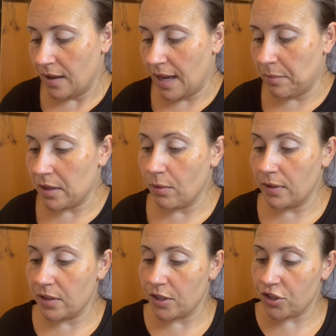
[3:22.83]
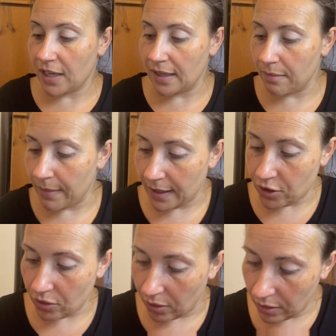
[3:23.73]
I'm going to go into the shade
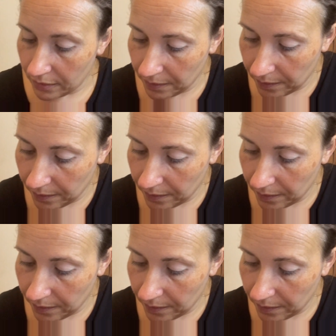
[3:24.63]
Magical